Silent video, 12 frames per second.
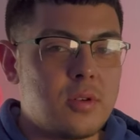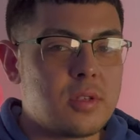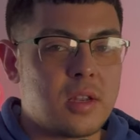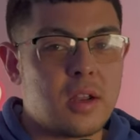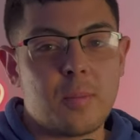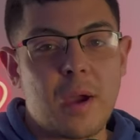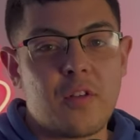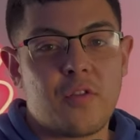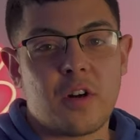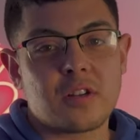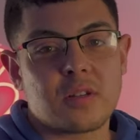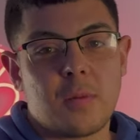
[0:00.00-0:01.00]
using in my
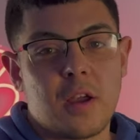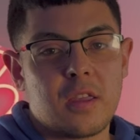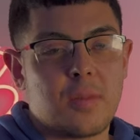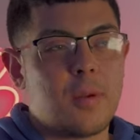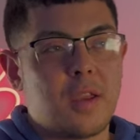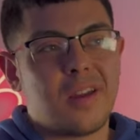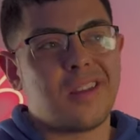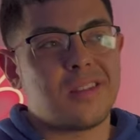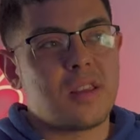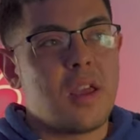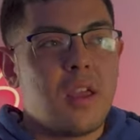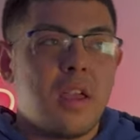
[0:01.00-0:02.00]
first month
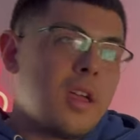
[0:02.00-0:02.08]
because,